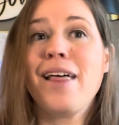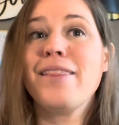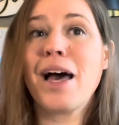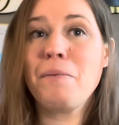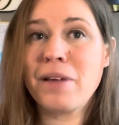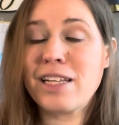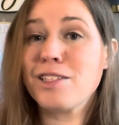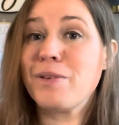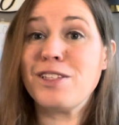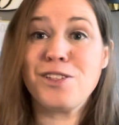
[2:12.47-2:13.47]
That
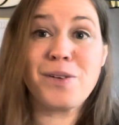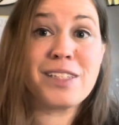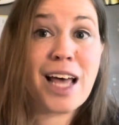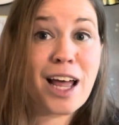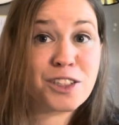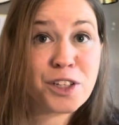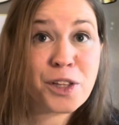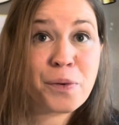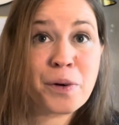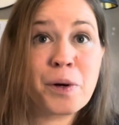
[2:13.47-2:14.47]
means when students enter
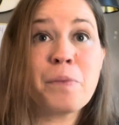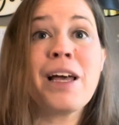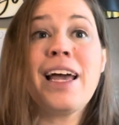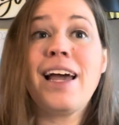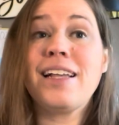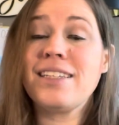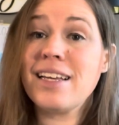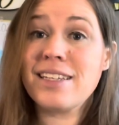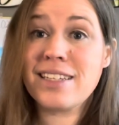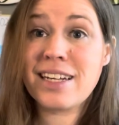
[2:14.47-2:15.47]
the room, it's
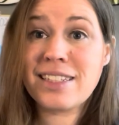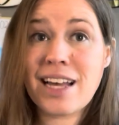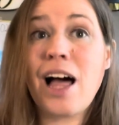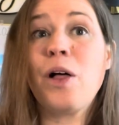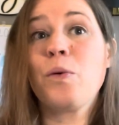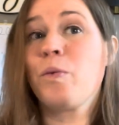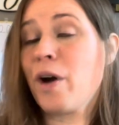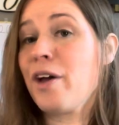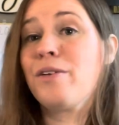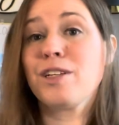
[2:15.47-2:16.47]
easy to tell
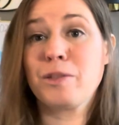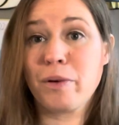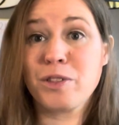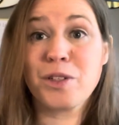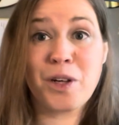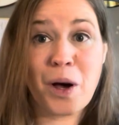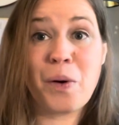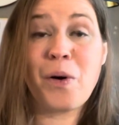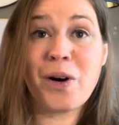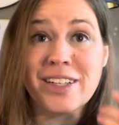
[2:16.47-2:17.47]
where they're supposed to
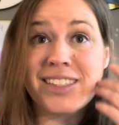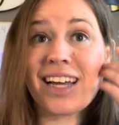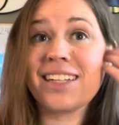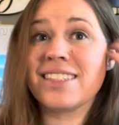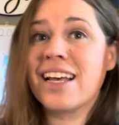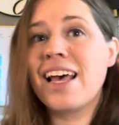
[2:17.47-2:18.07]
go or sit.